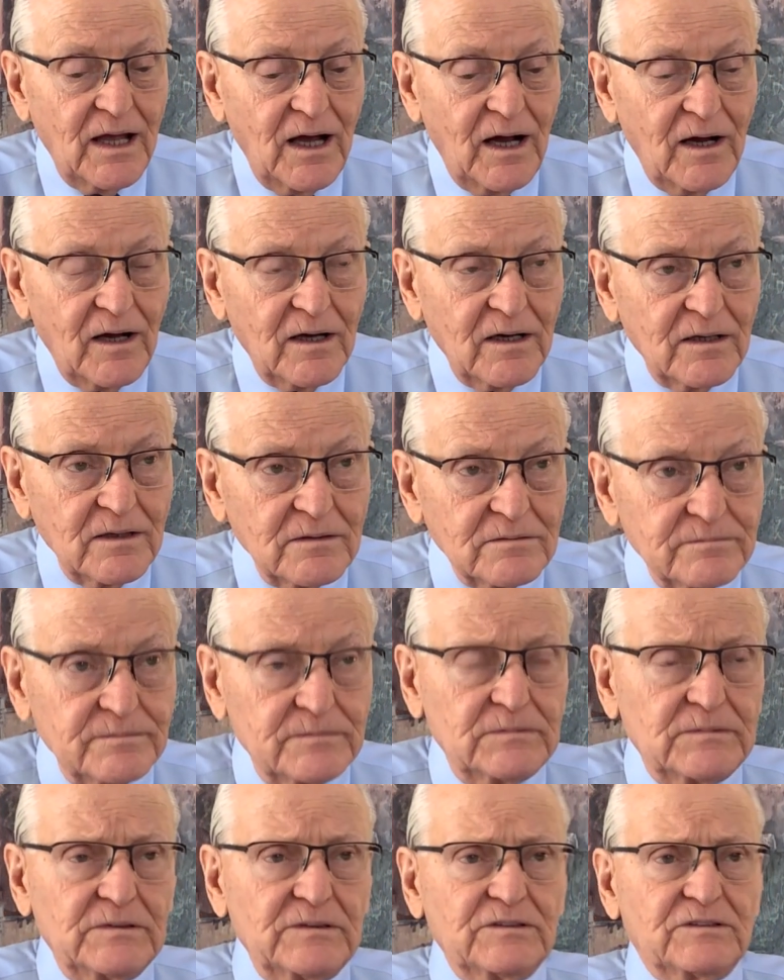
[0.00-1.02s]

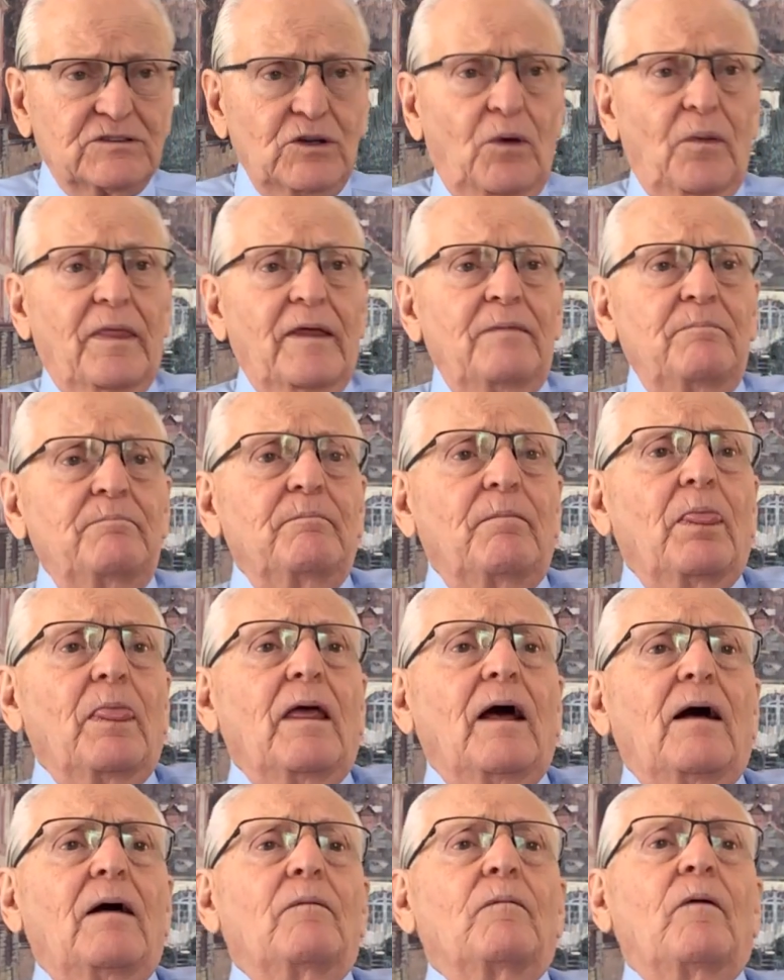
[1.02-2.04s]
So then
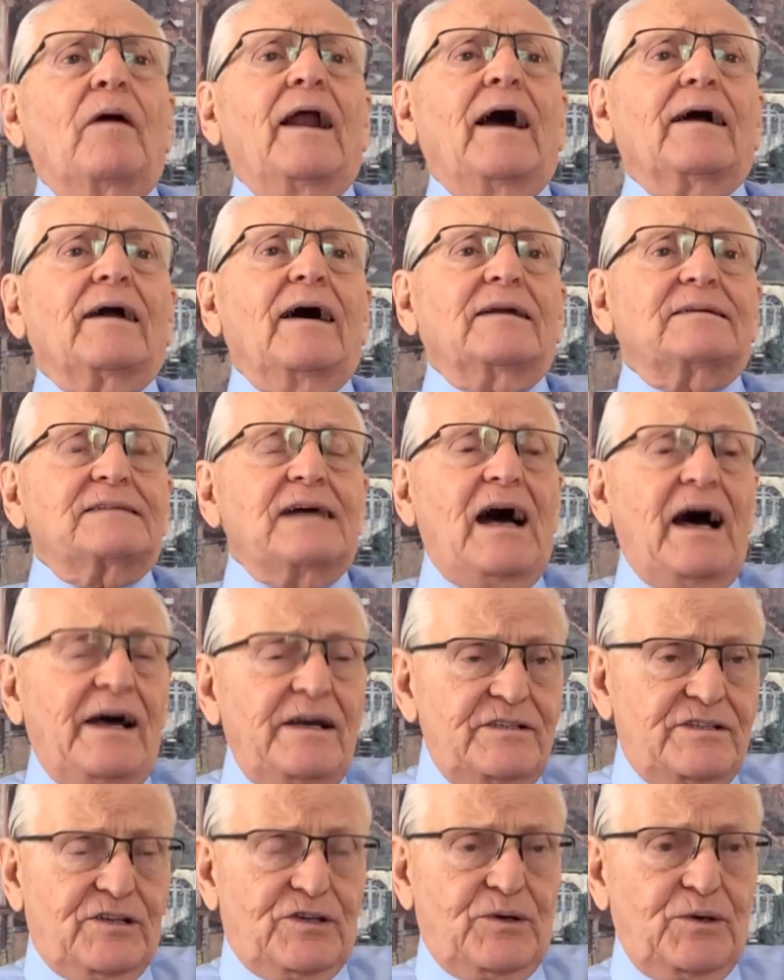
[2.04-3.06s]
when I got to
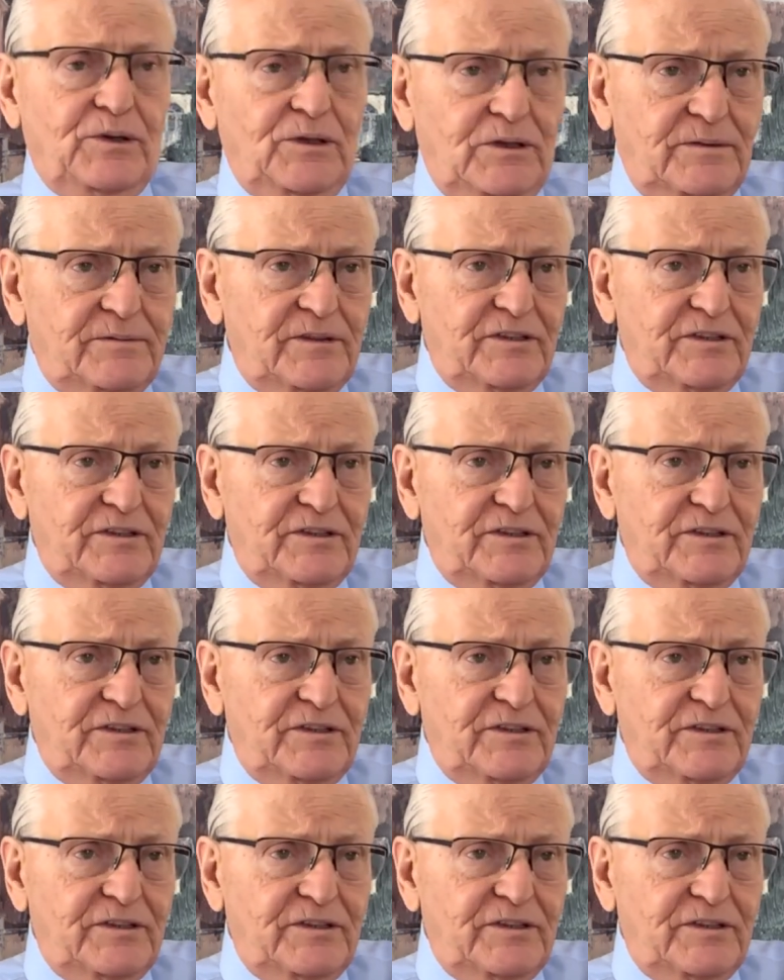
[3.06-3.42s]
high school,